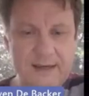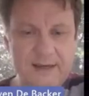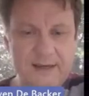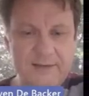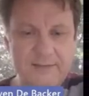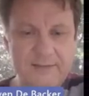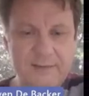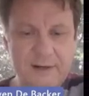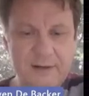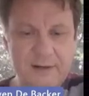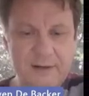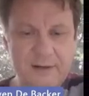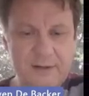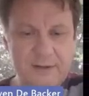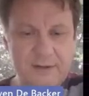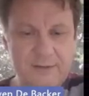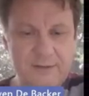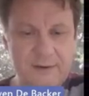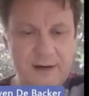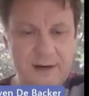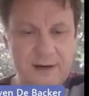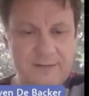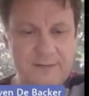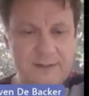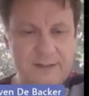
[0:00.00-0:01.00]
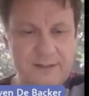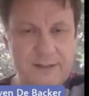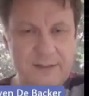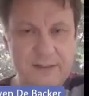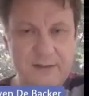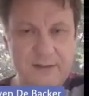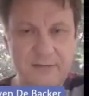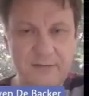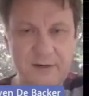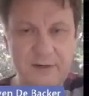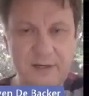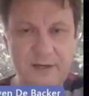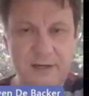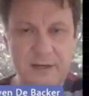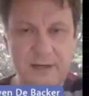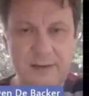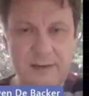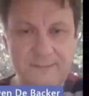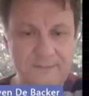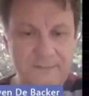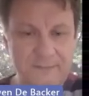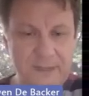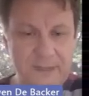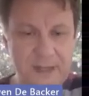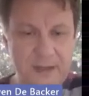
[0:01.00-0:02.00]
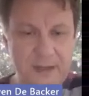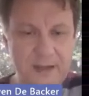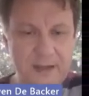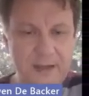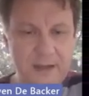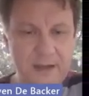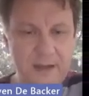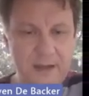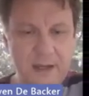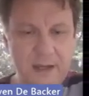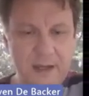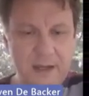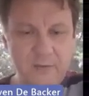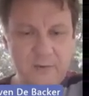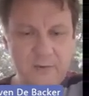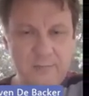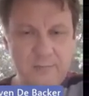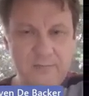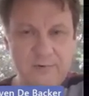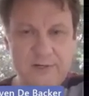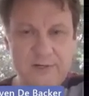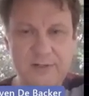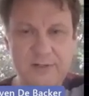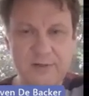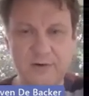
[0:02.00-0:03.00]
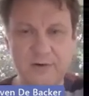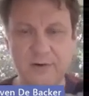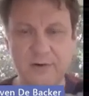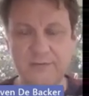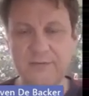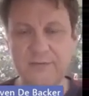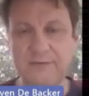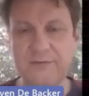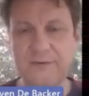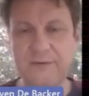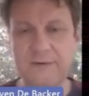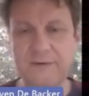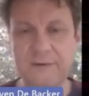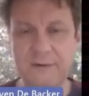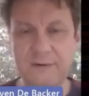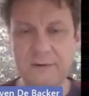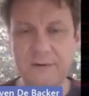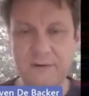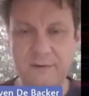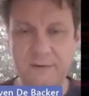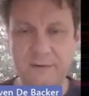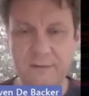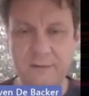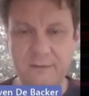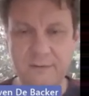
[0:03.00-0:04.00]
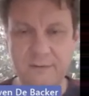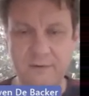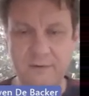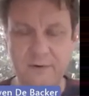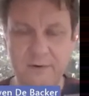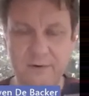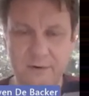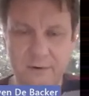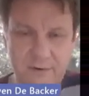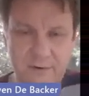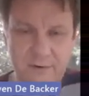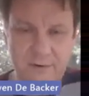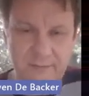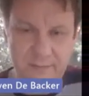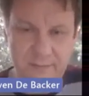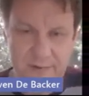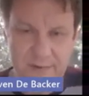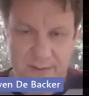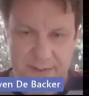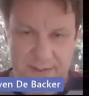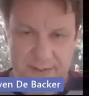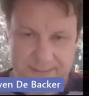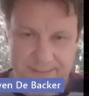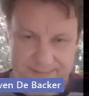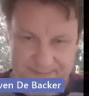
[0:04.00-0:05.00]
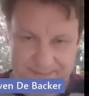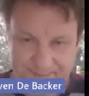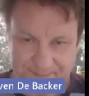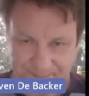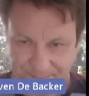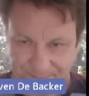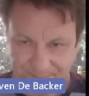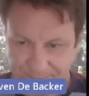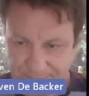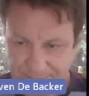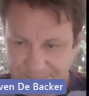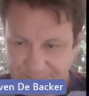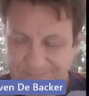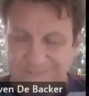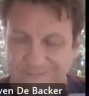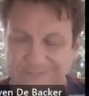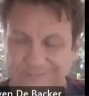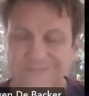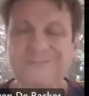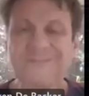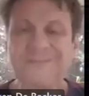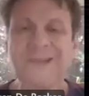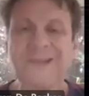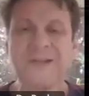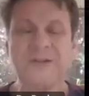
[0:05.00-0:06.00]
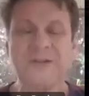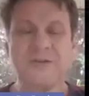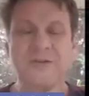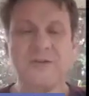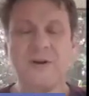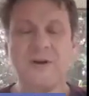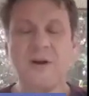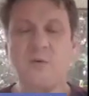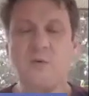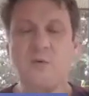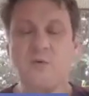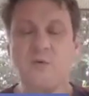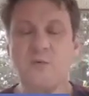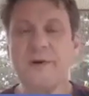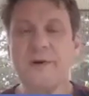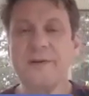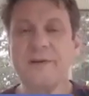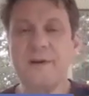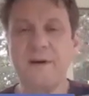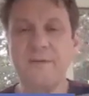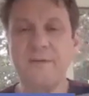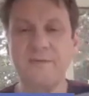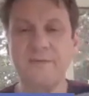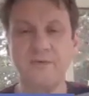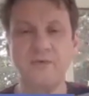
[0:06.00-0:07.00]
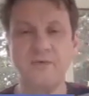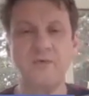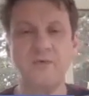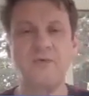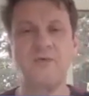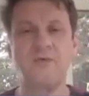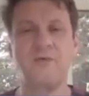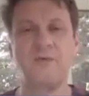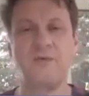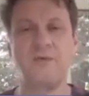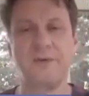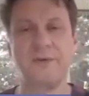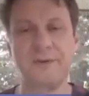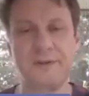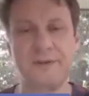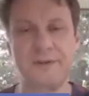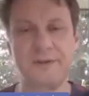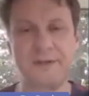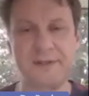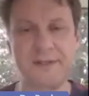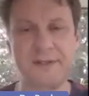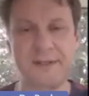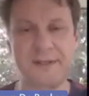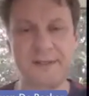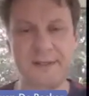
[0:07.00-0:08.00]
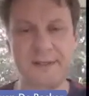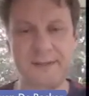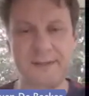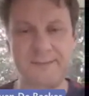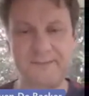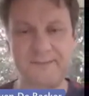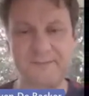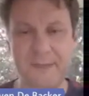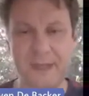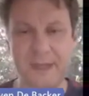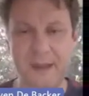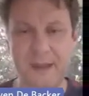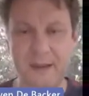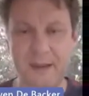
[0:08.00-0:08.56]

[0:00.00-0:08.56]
8 minus 5 is 3, and we preserve the further numbers. So now we're down to 4 digits.